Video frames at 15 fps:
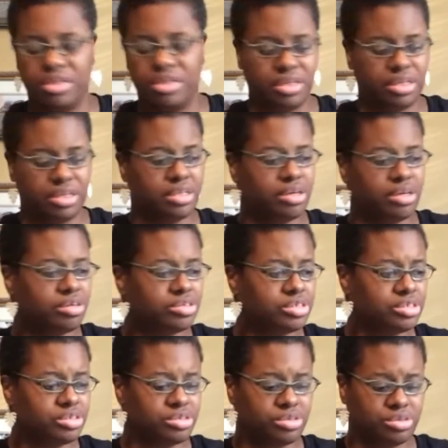And
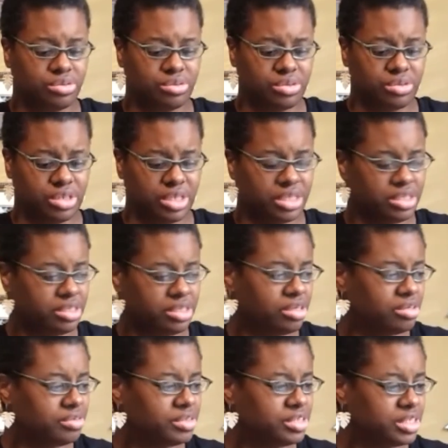also to
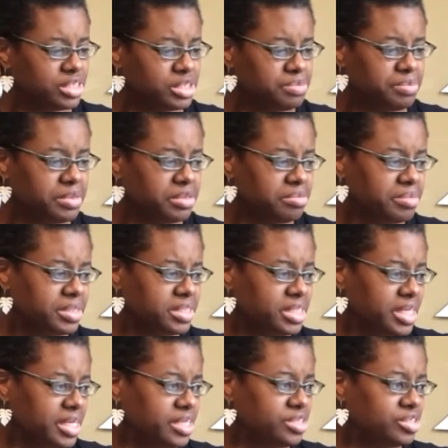encourage
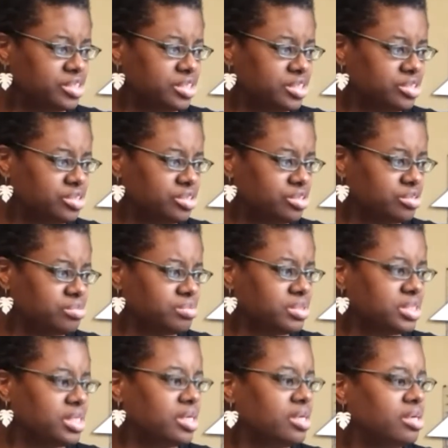experimentation in
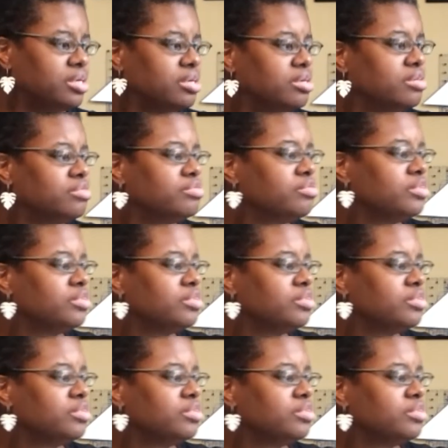terms of